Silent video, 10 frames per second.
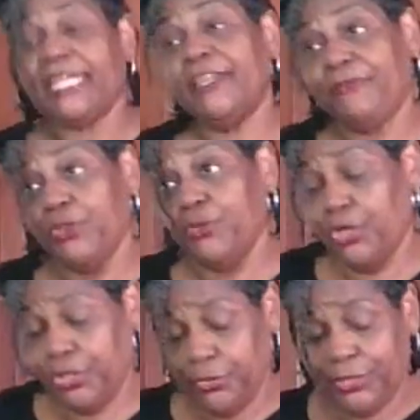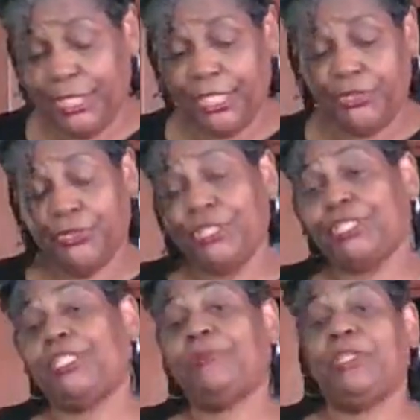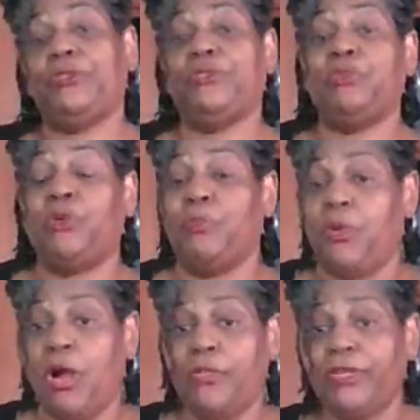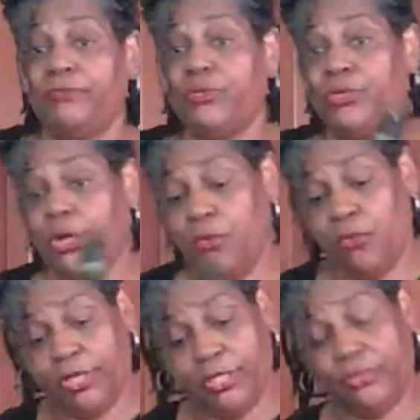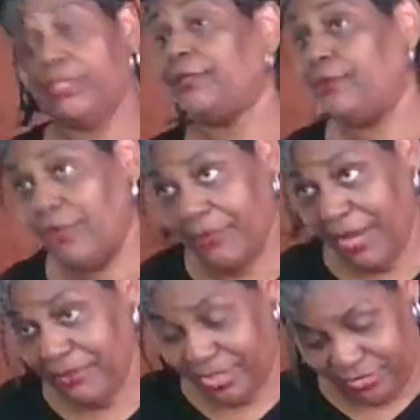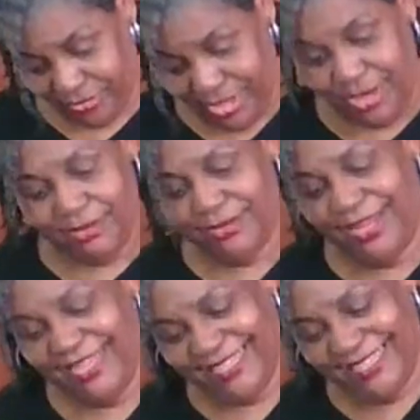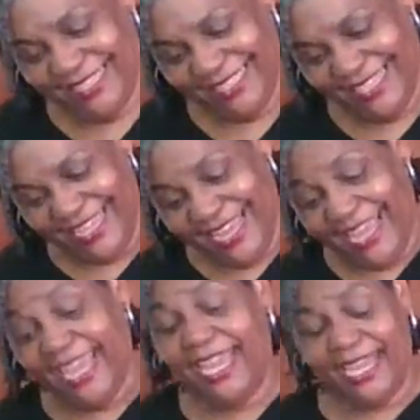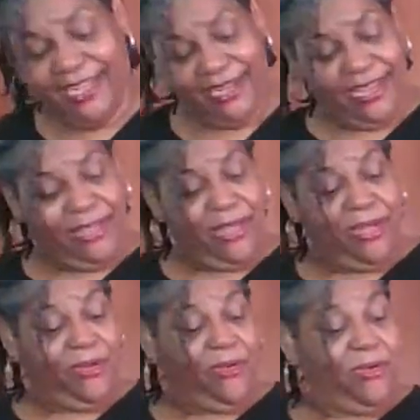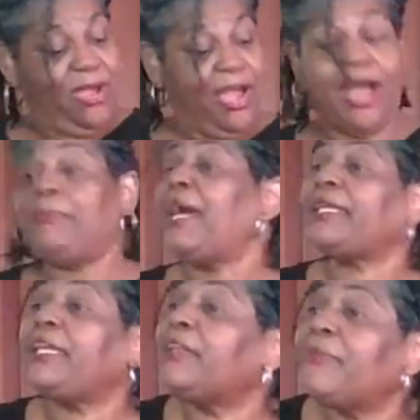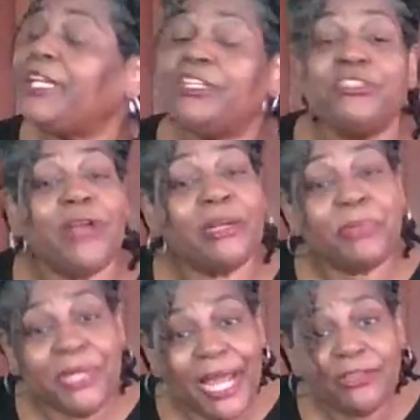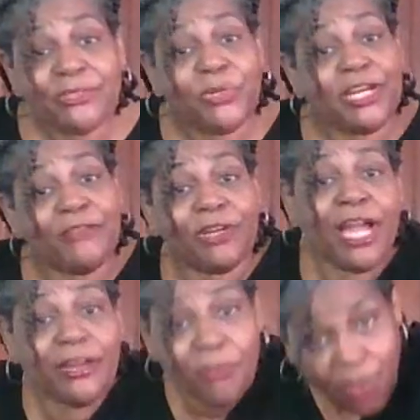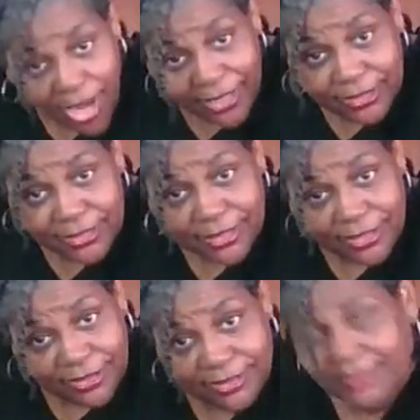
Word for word: If you're using it, you can just use more broth. If you don't want to use it, no, I'm not measuring. And I'm not getting ready to try to pronounce whatever kind of wine this is.